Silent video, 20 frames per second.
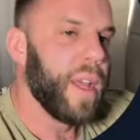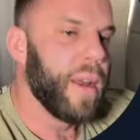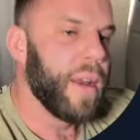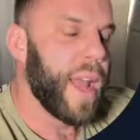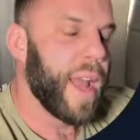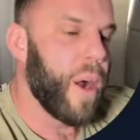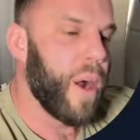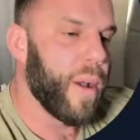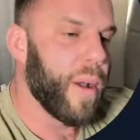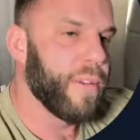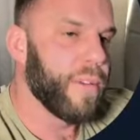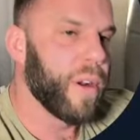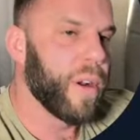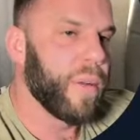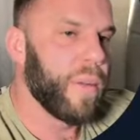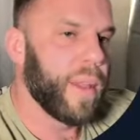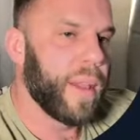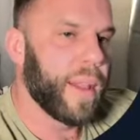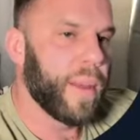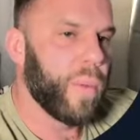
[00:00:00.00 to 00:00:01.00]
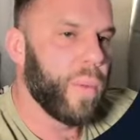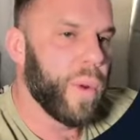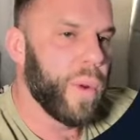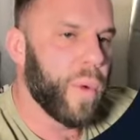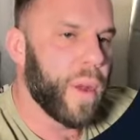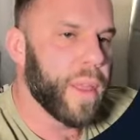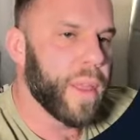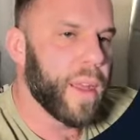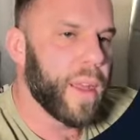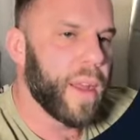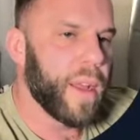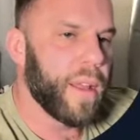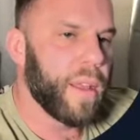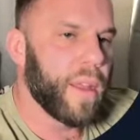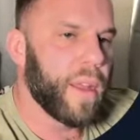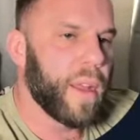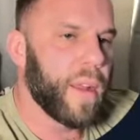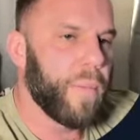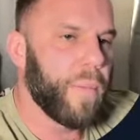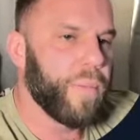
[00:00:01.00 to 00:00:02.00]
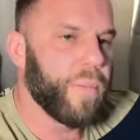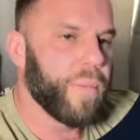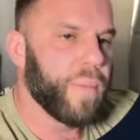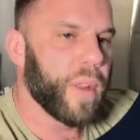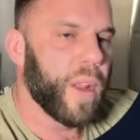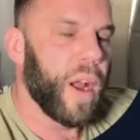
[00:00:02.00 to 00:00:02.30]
However, we want the, the